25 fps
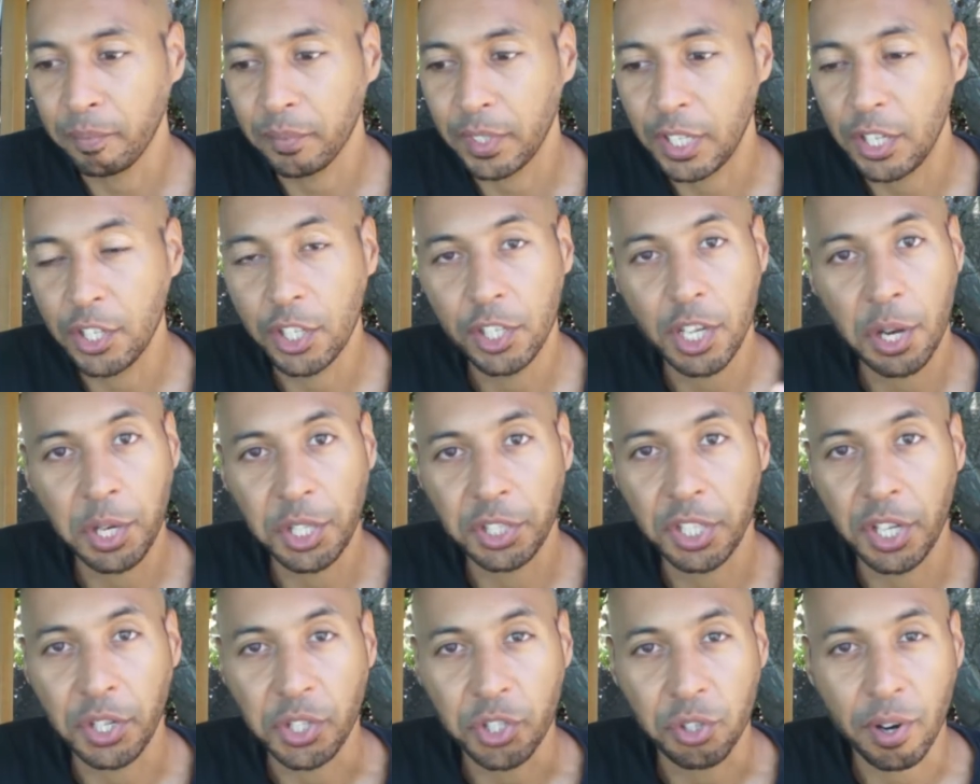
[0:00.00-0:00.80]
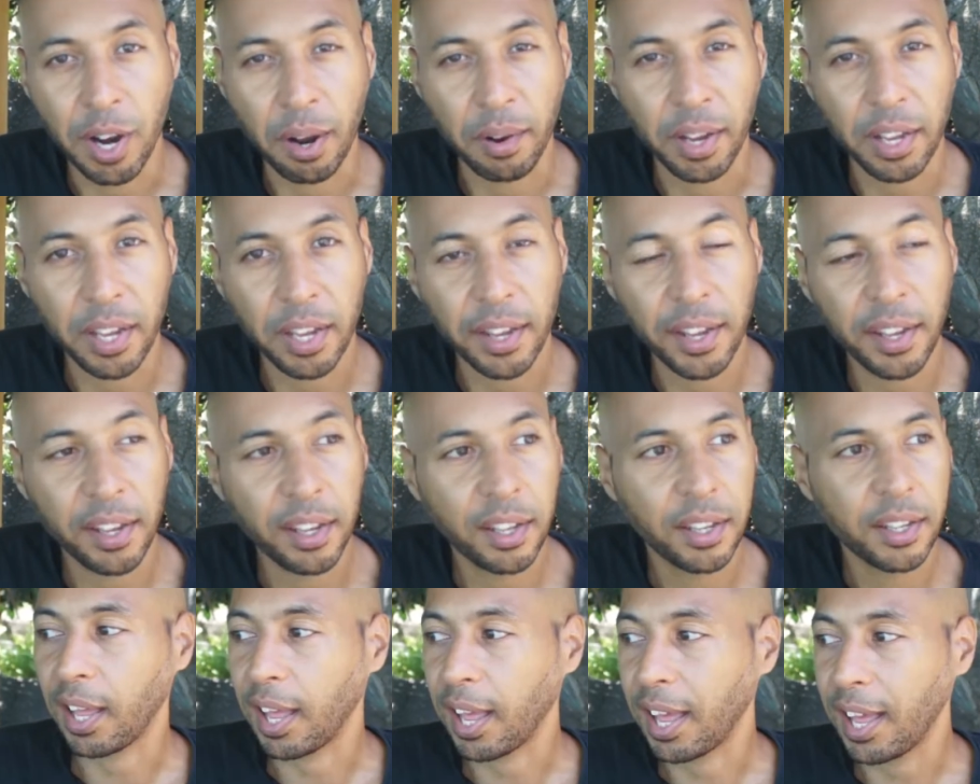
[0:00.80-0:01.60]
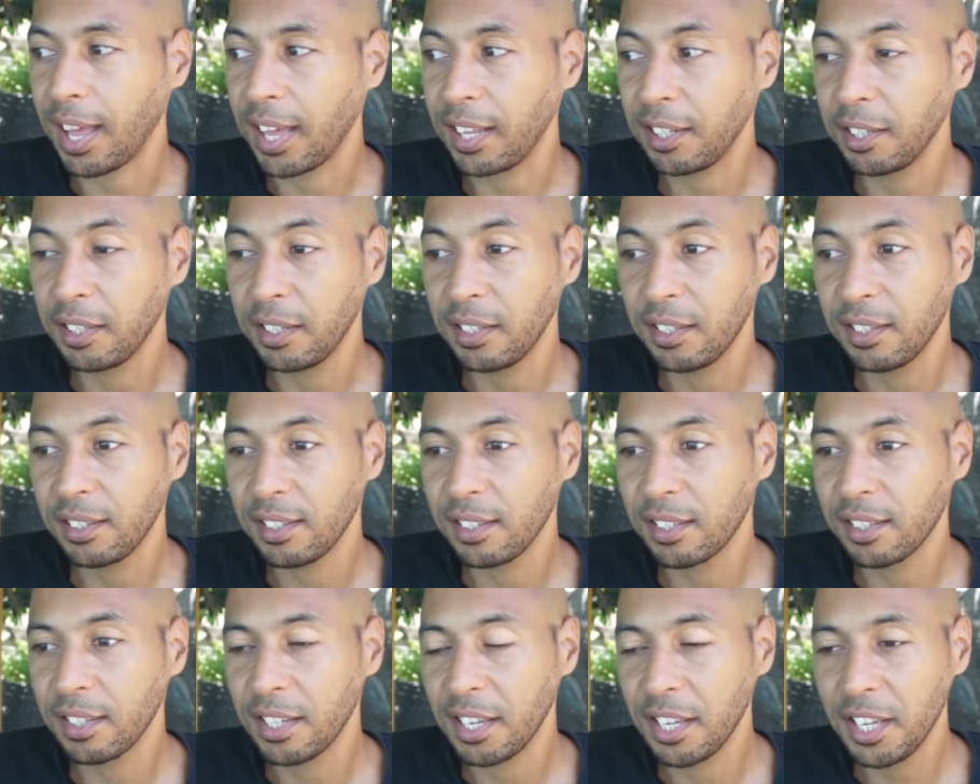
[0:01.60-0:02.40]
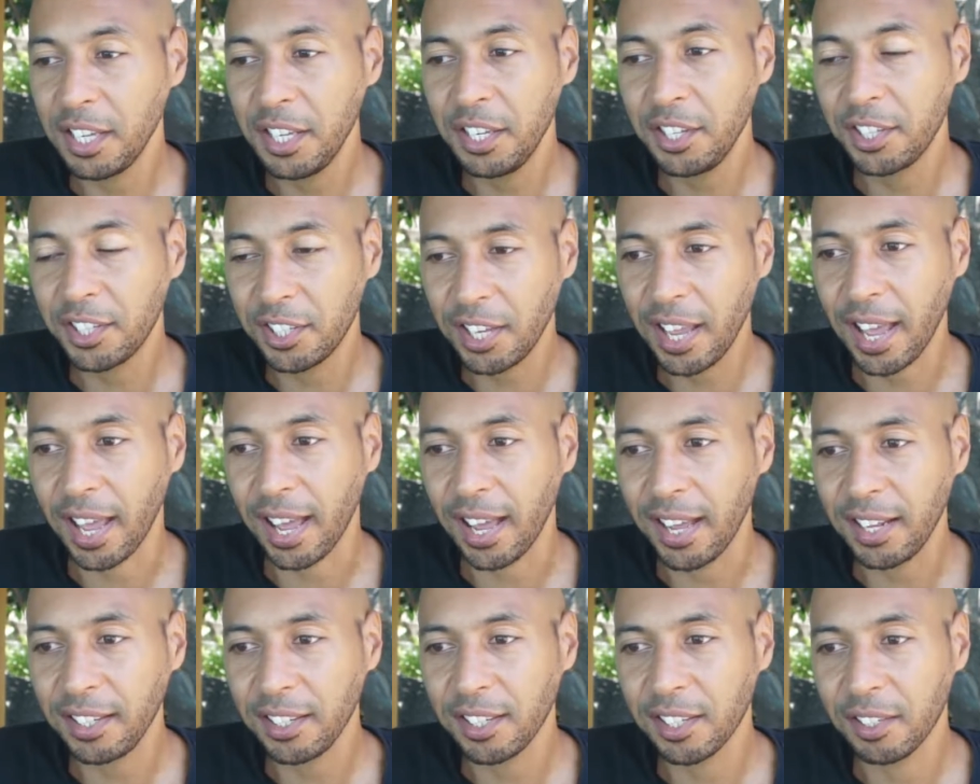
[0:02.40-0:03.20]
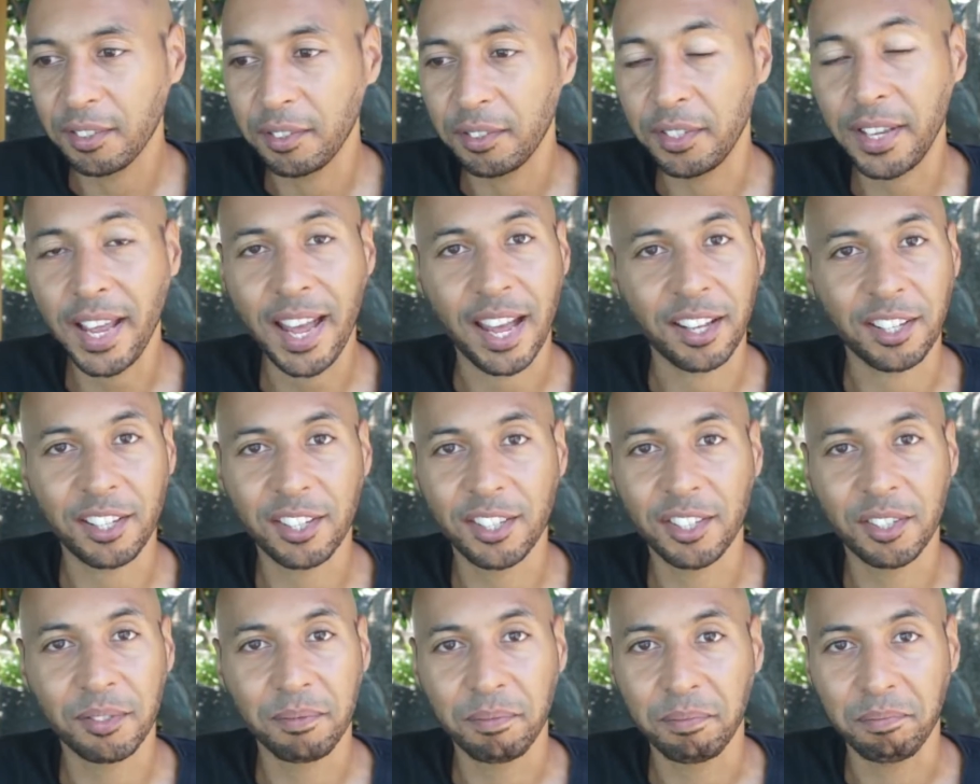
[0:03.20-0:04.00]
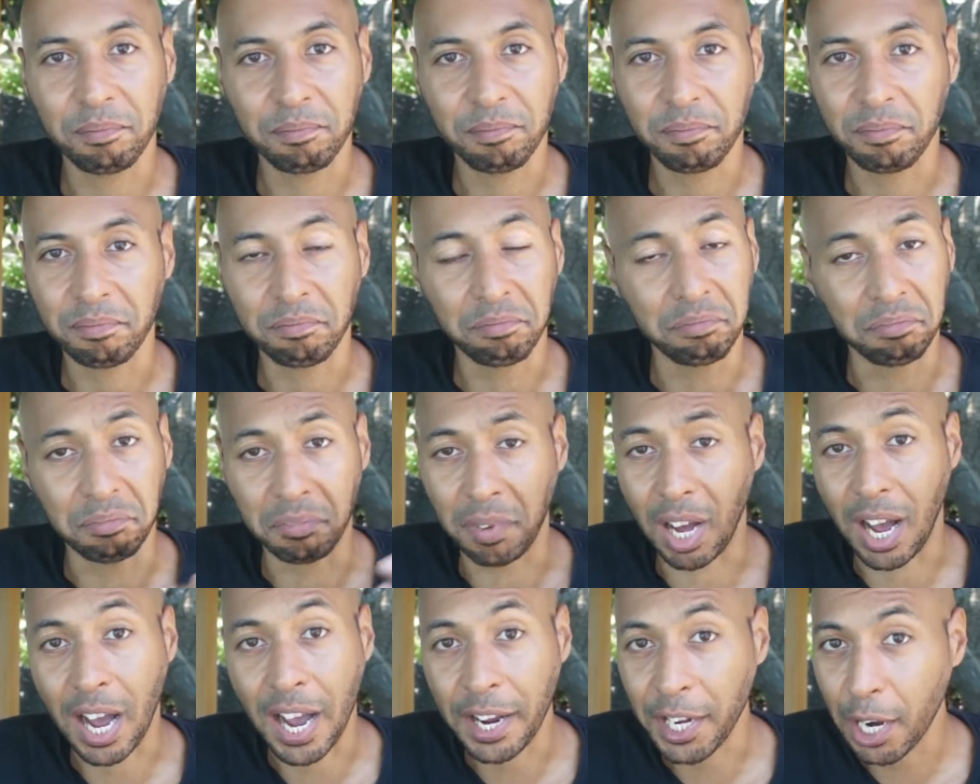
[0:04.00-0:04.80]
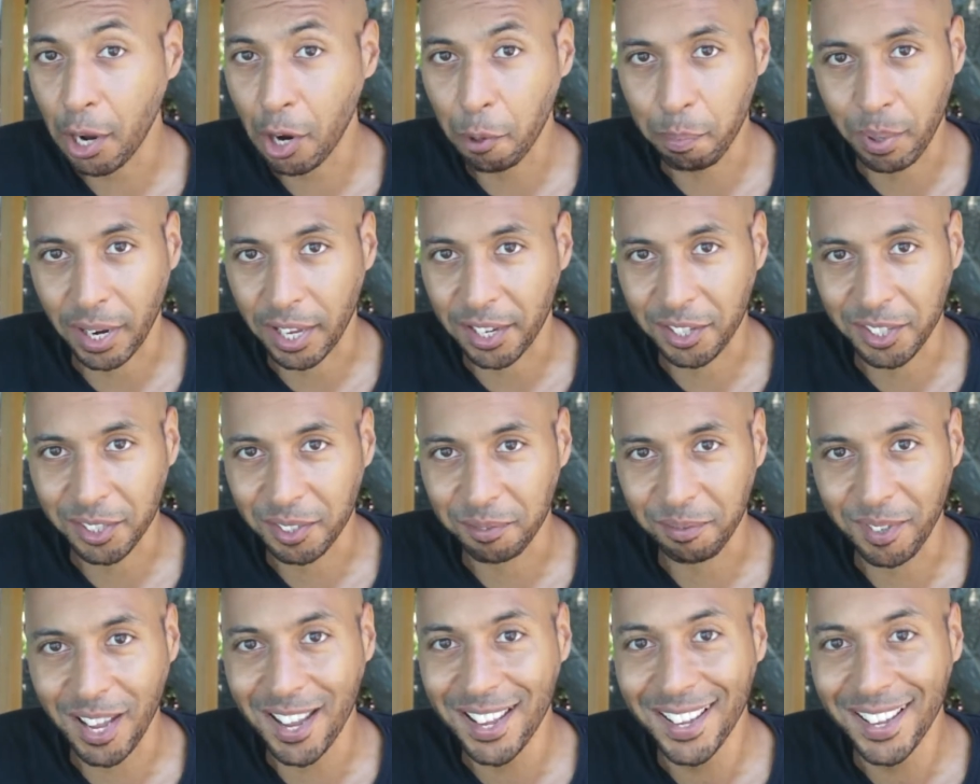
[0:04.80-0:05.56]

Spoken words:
He's a yoga teacher out here, and he said, yes, I know a place.